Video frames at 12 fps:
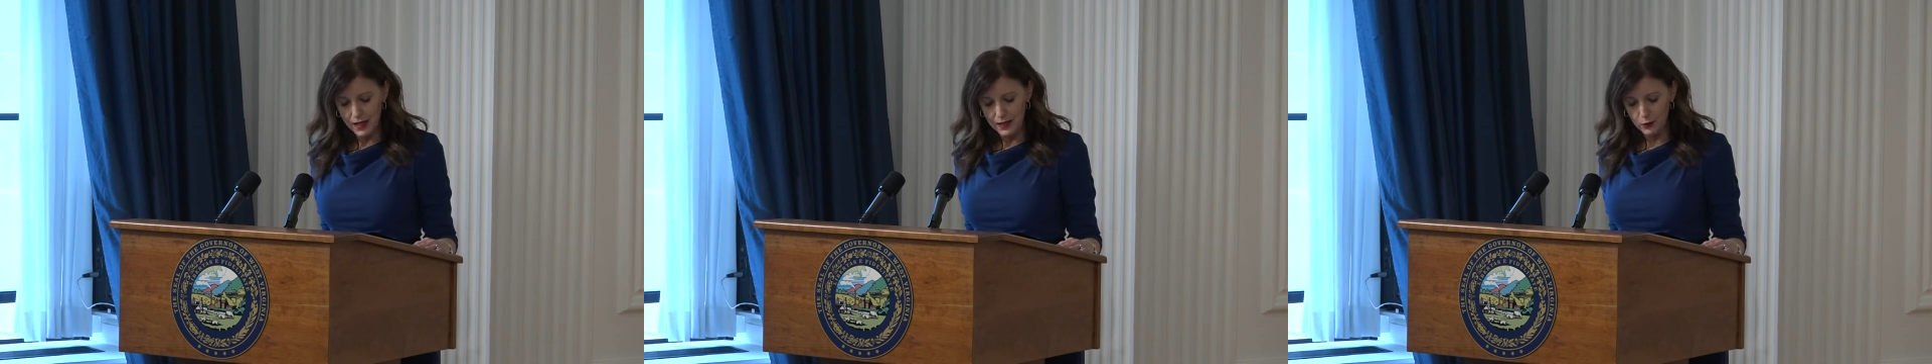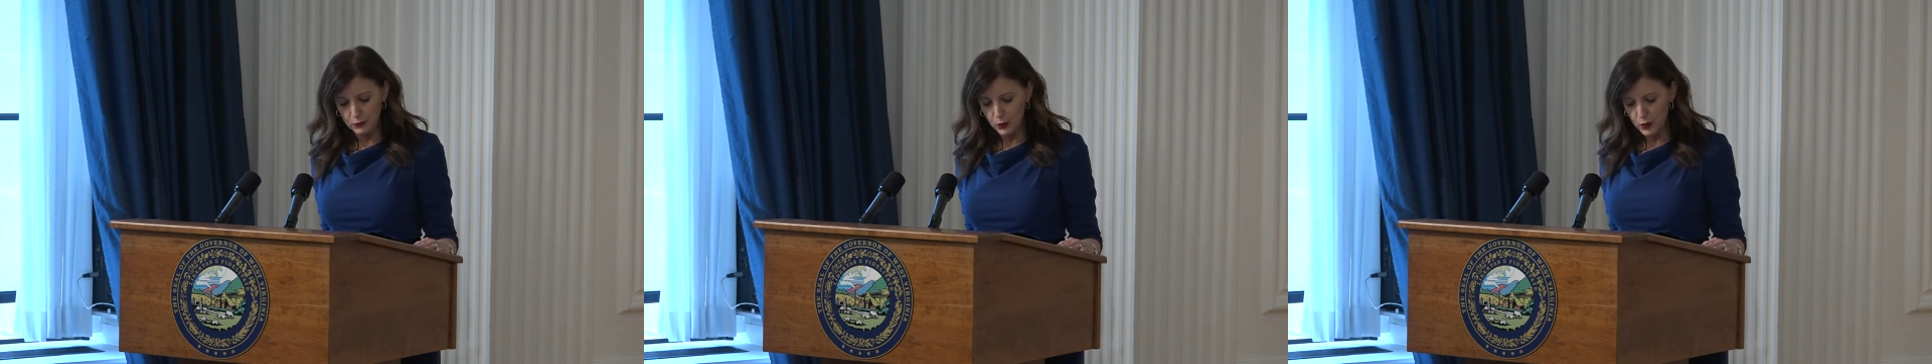
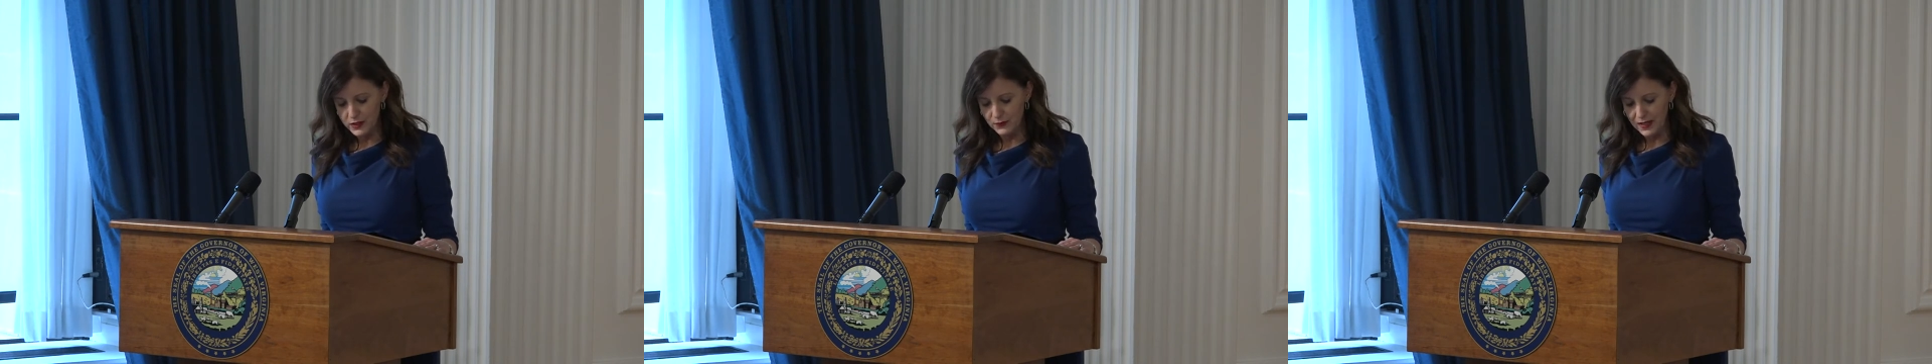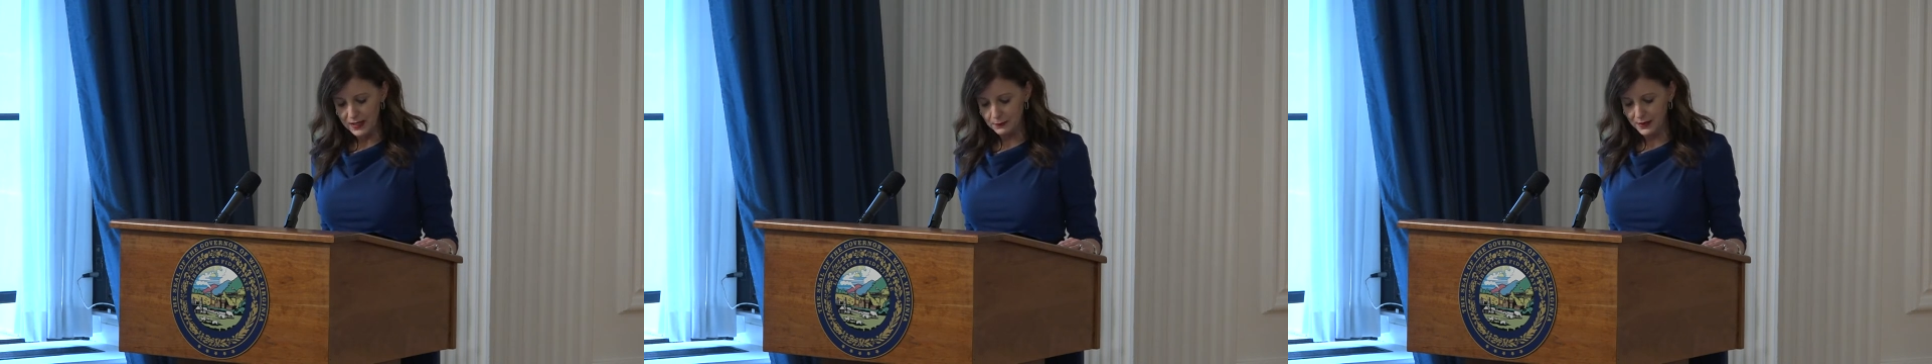Air Force
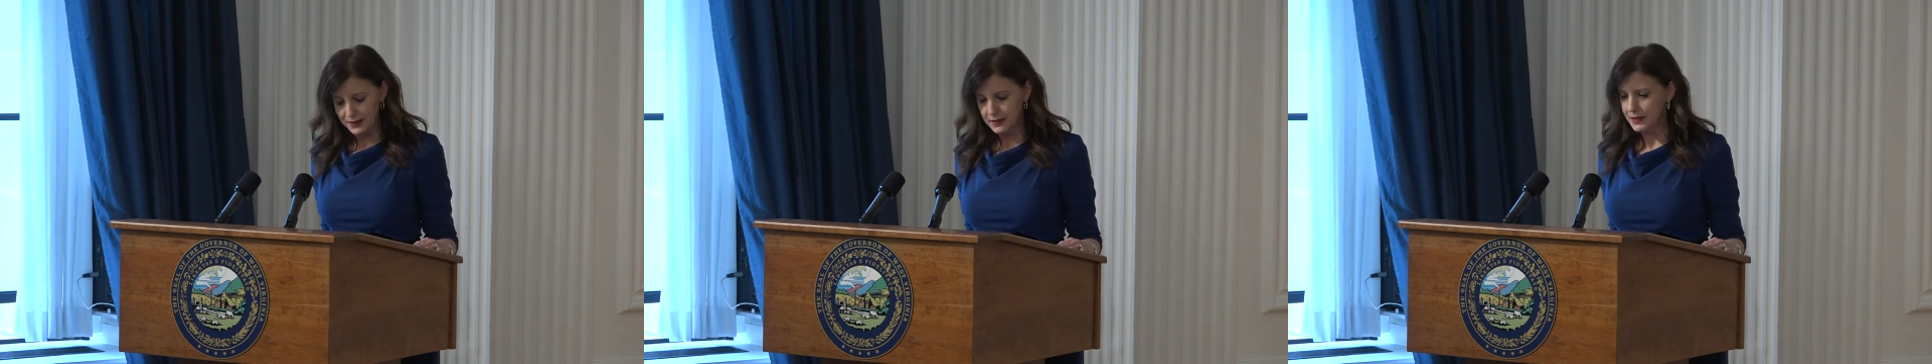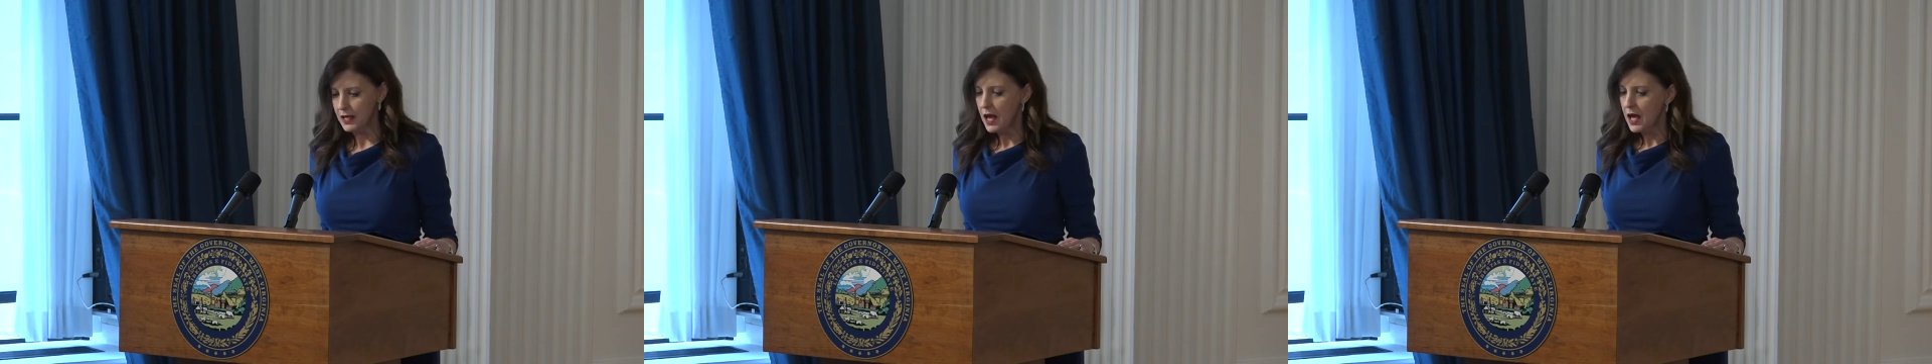
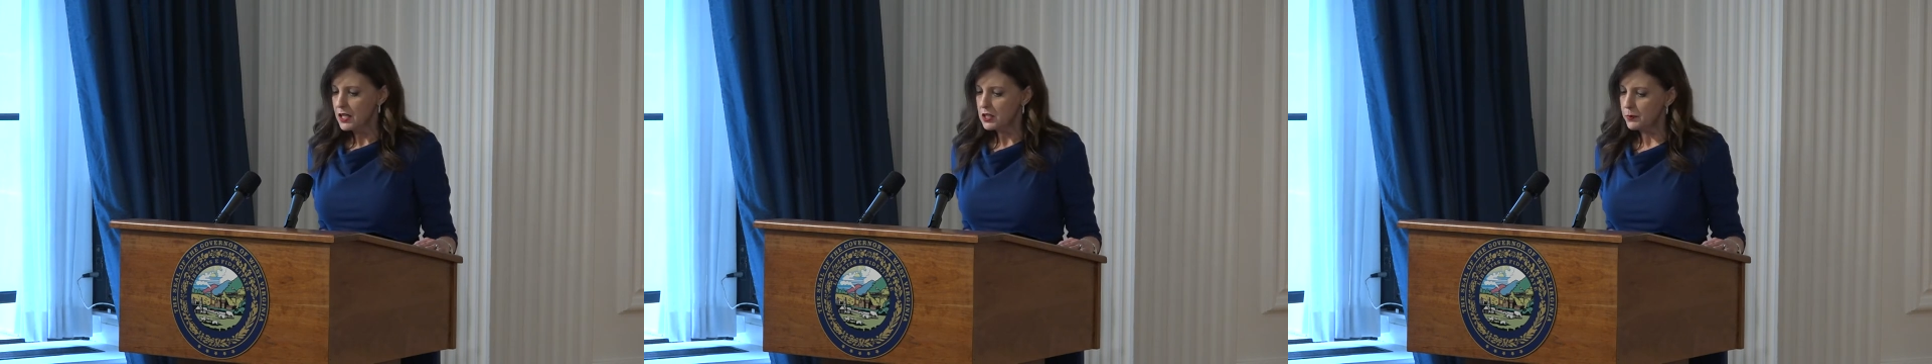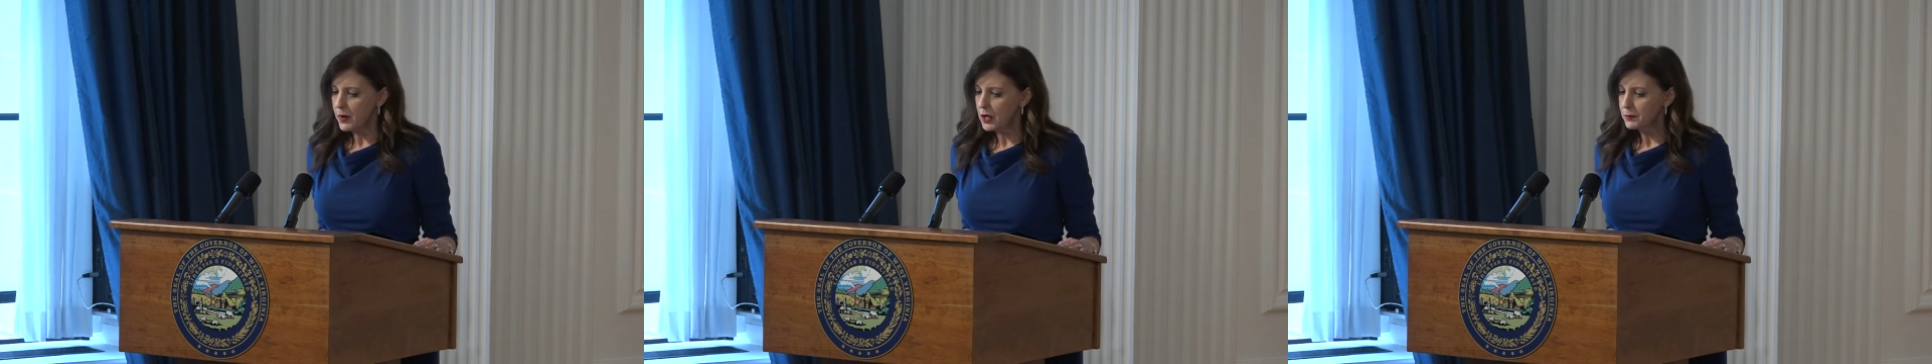families,
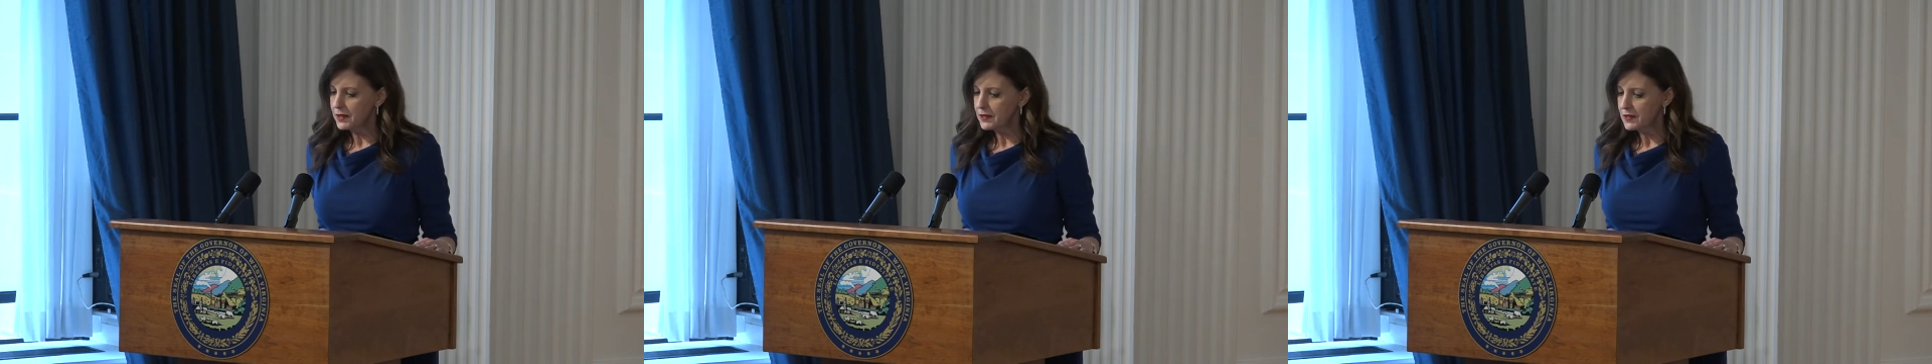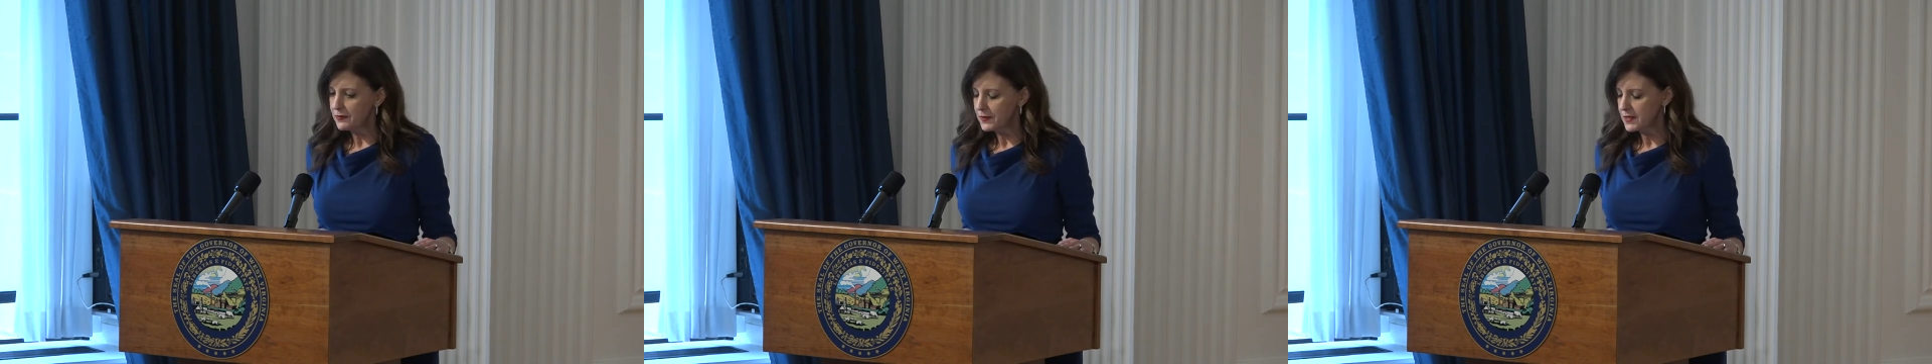Department of
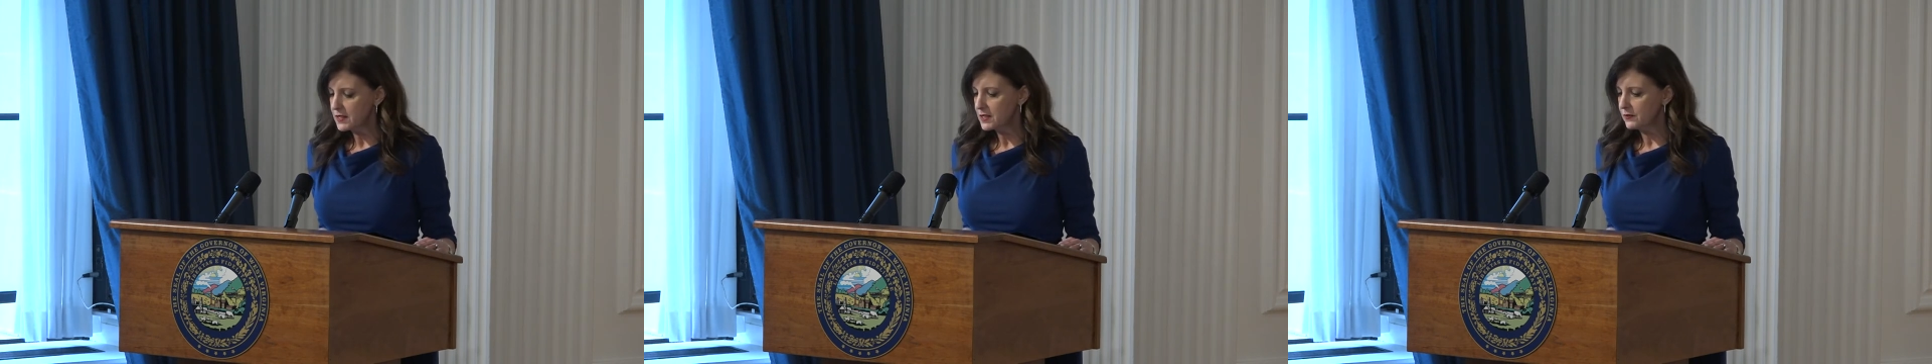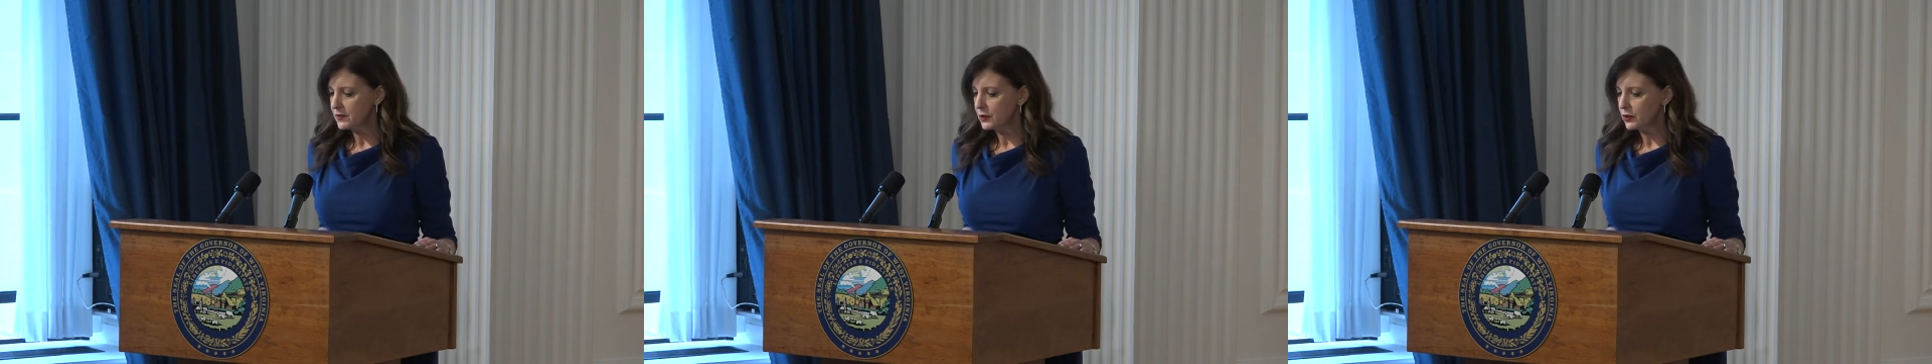Defense
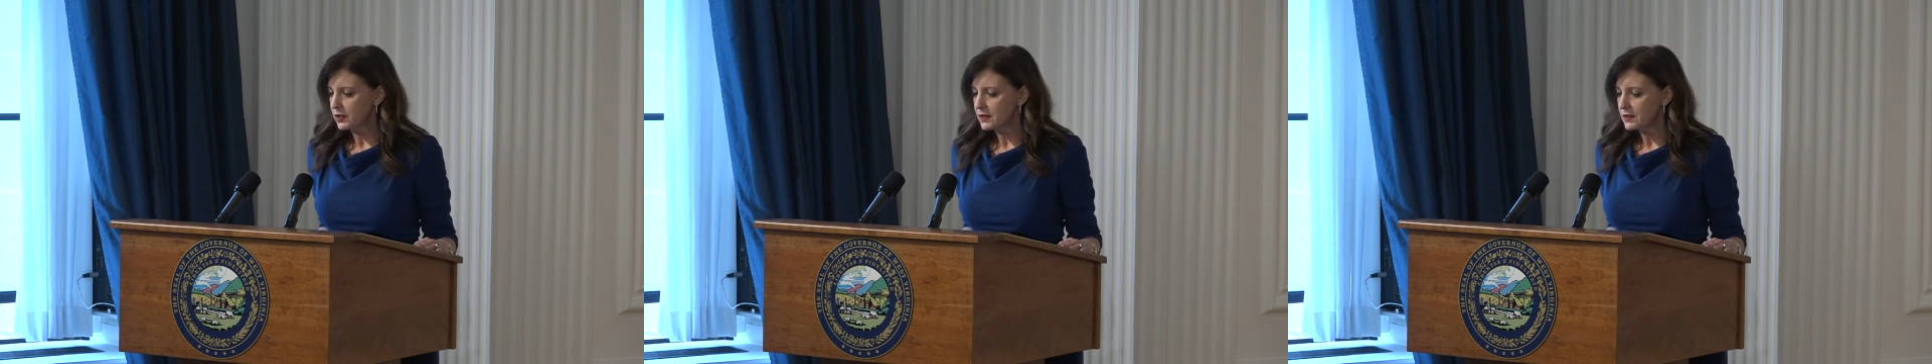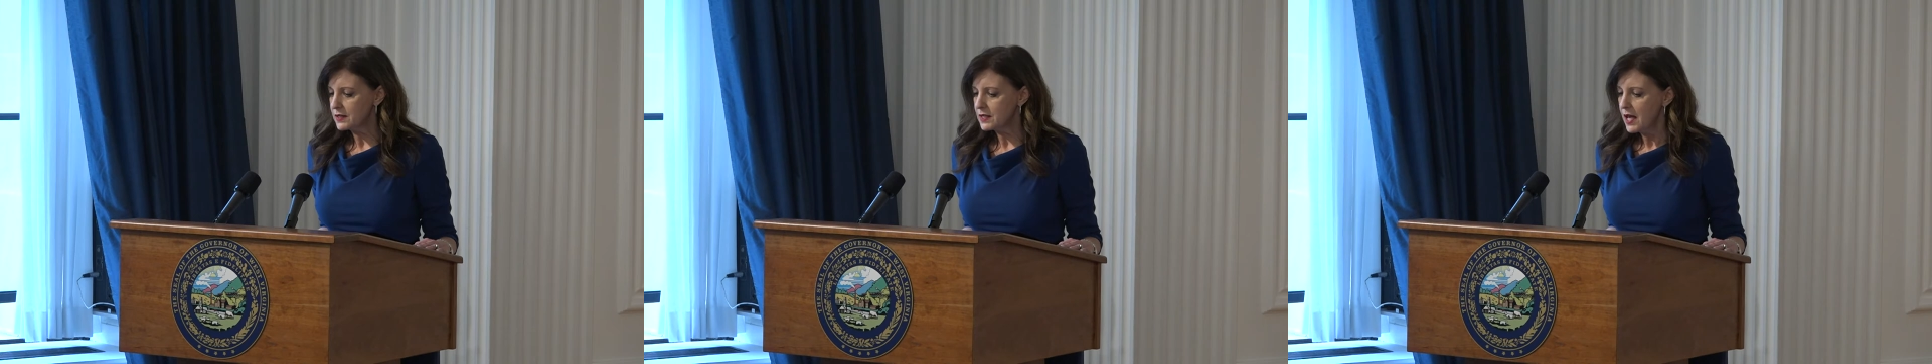
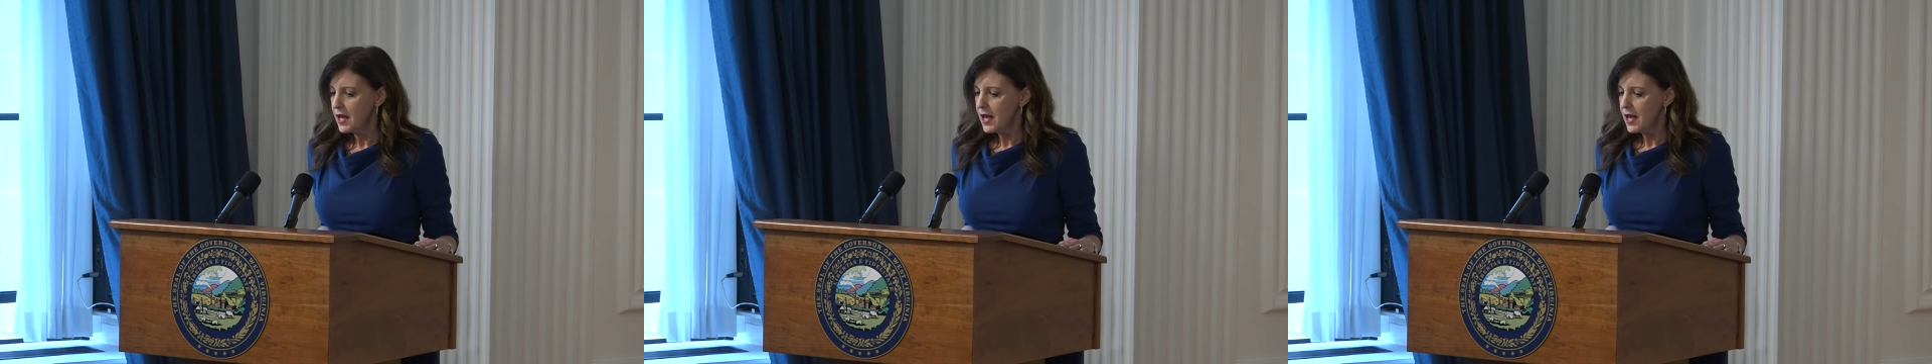civilians,